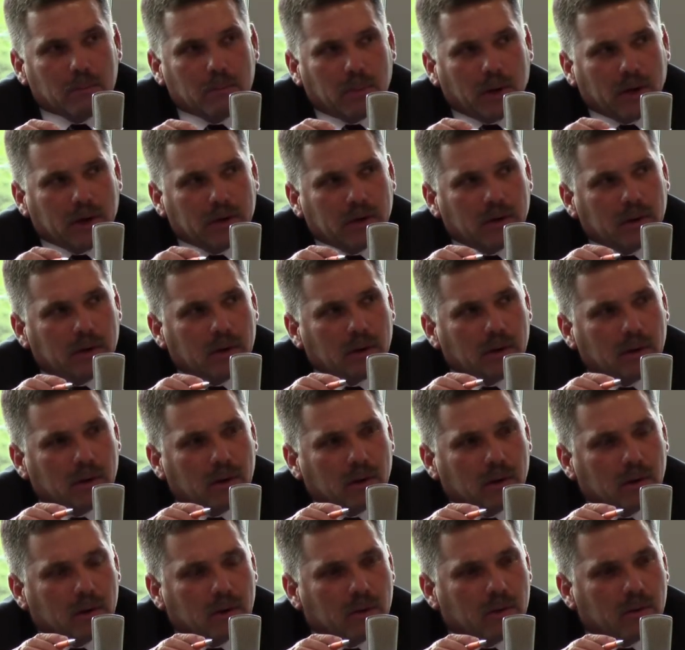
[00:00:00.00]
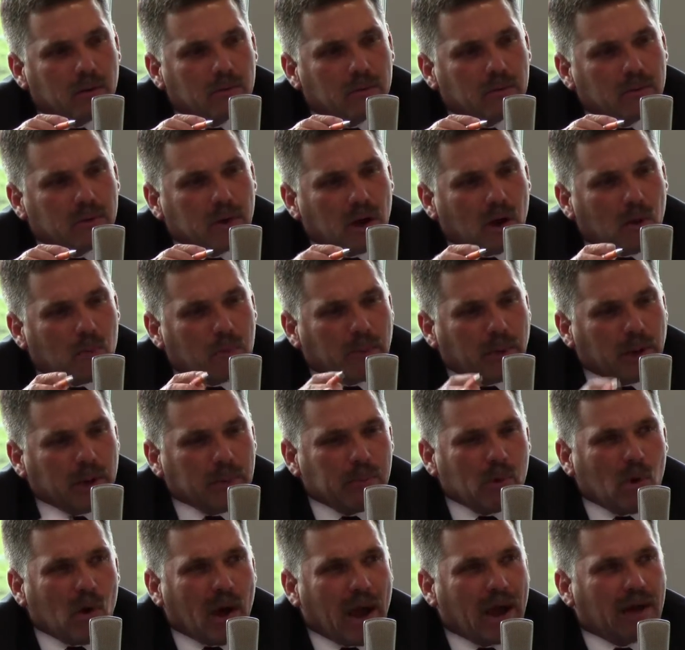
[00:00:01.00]
But, you know,
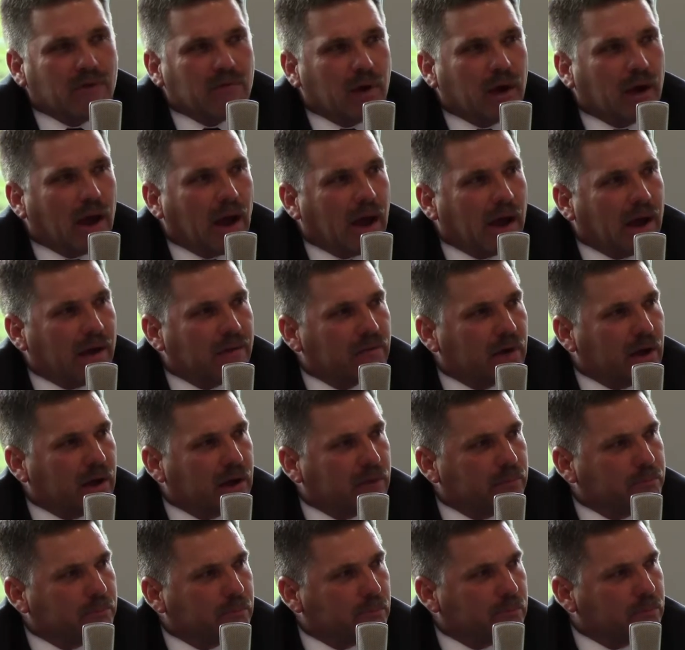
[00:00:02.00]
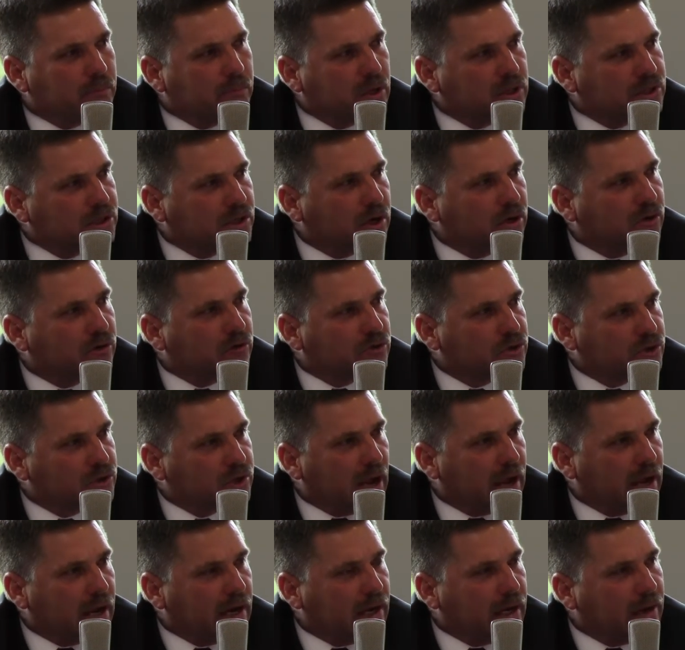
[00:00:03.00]
people have a
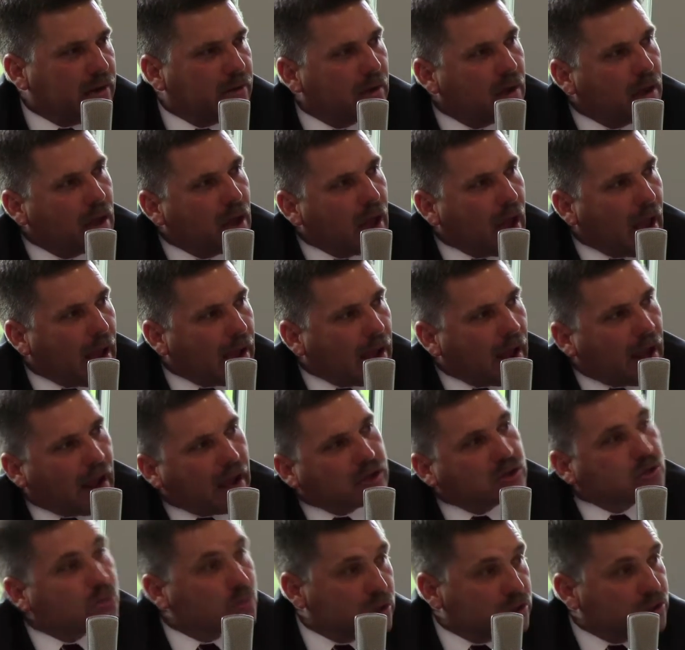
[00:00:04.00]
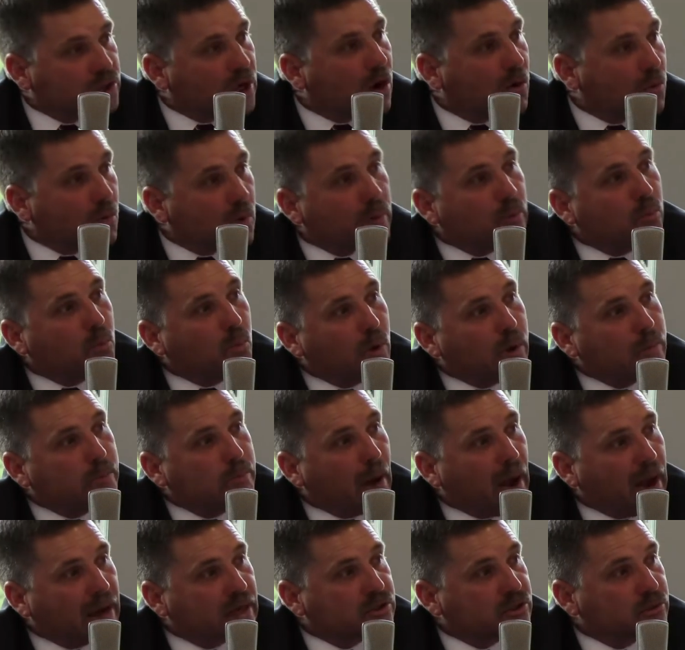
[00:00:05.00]
misunderstanding. As a result, we
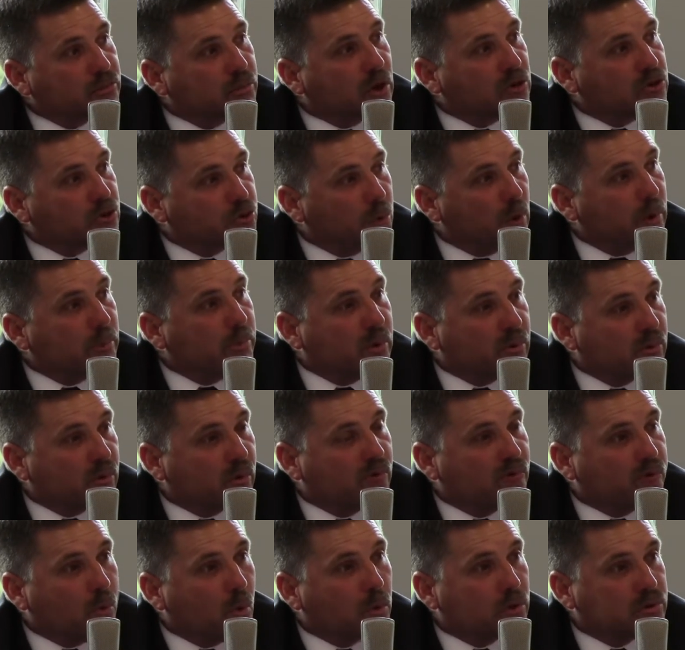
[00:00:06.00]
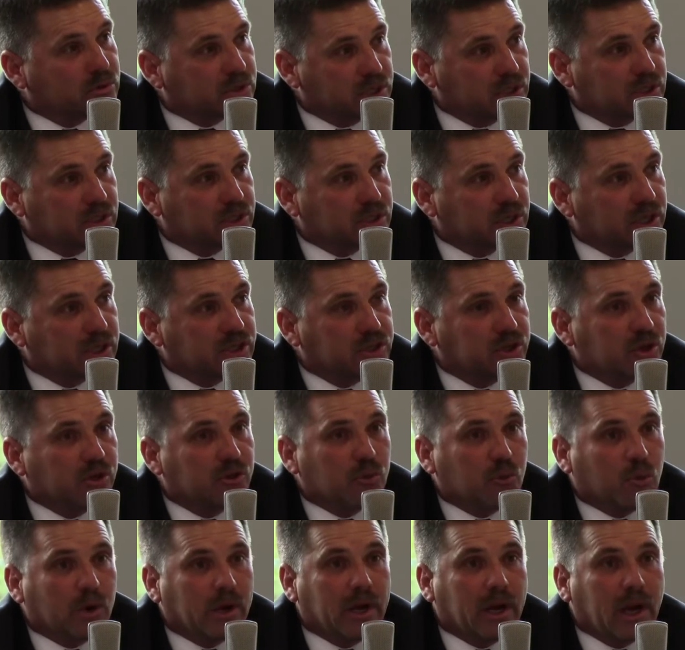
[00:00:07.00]
passed the most sweeping reforms since
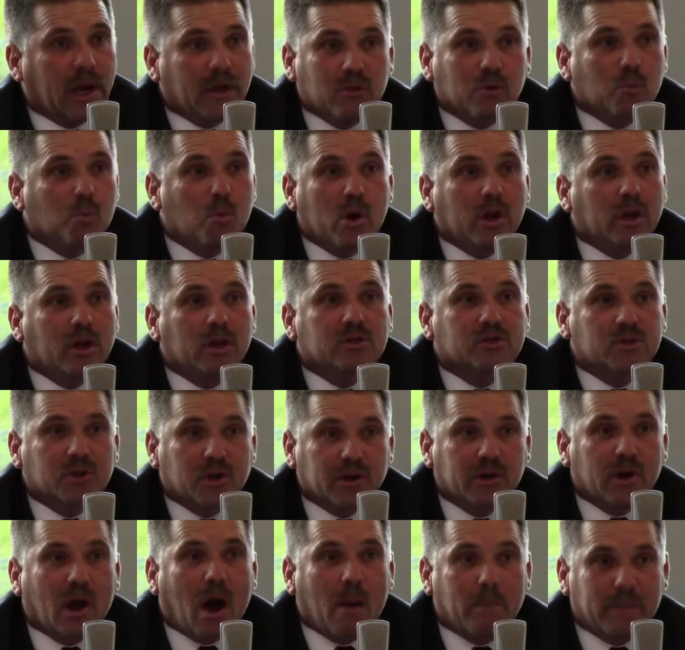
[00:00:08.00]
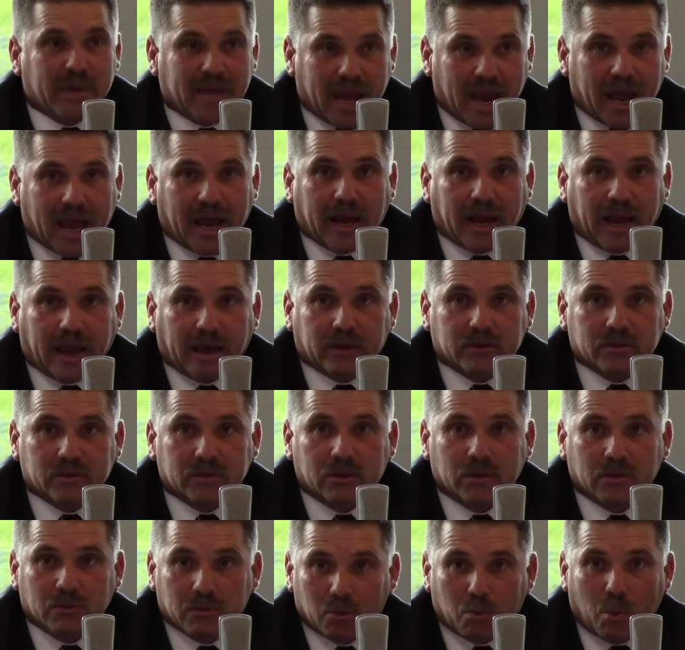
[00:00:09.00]
'63, and the Woodlands could not be annexed
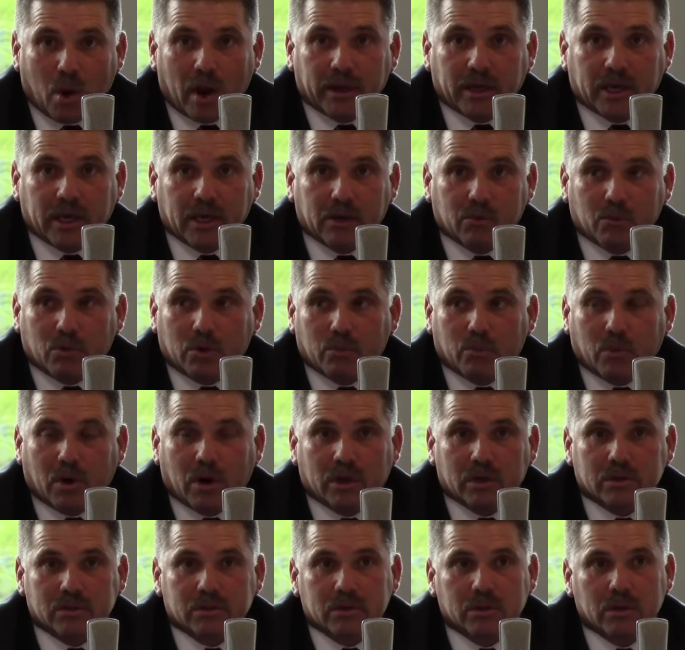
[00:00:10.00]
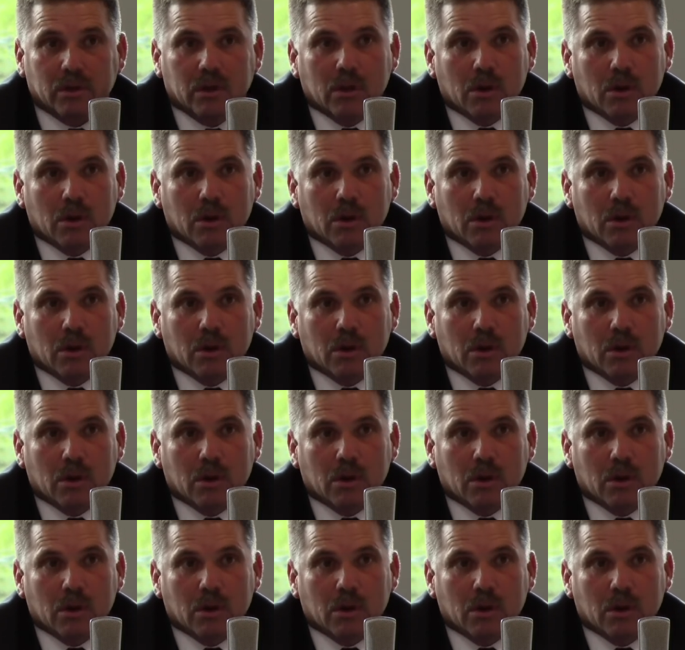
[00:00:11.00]
the way Kingwood was.